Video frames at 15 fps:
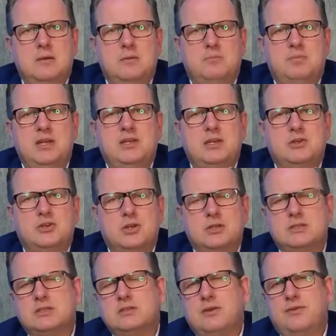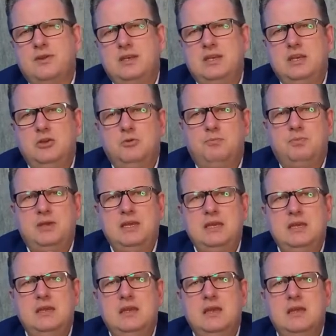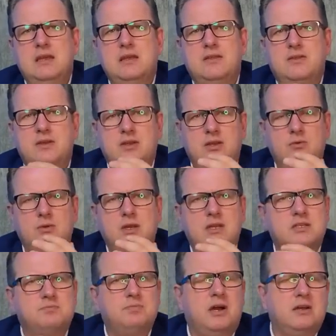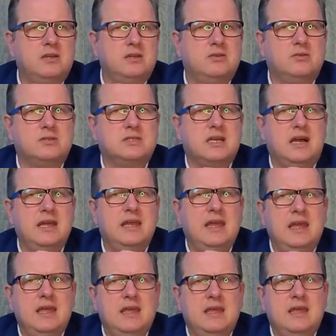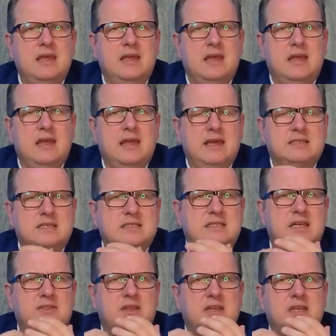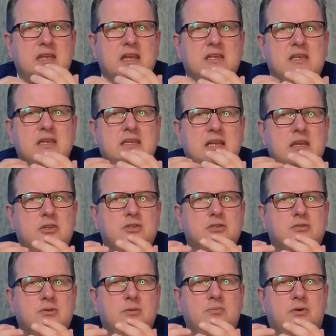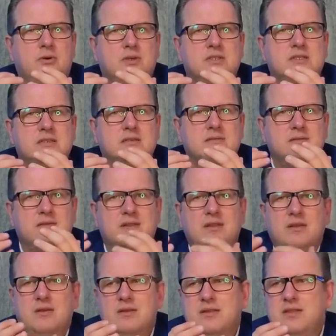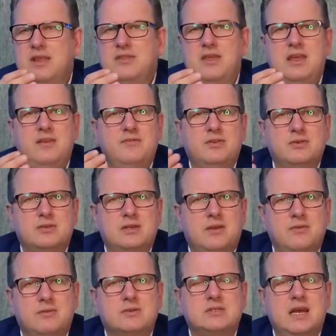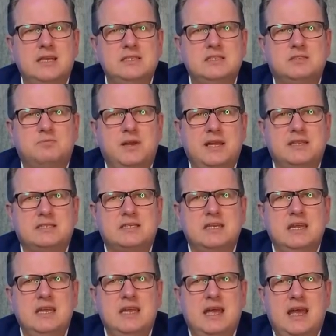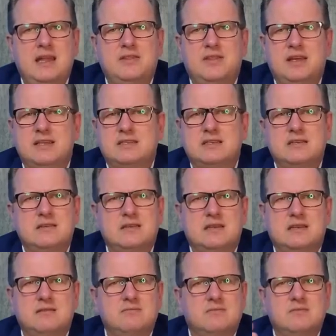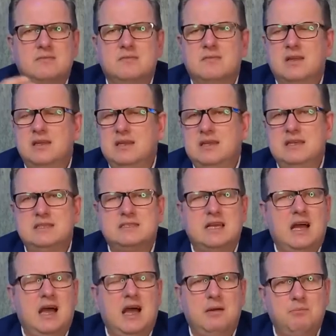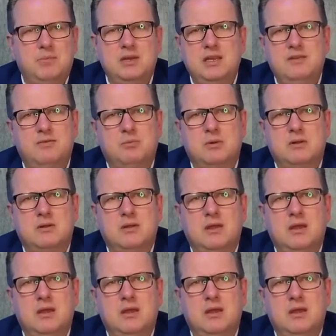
Peter Johnston of the DUP, the Unionist Party, told Sky, as I said, that he had intelligence reports that they even took down those license plates, and that is unbelievable.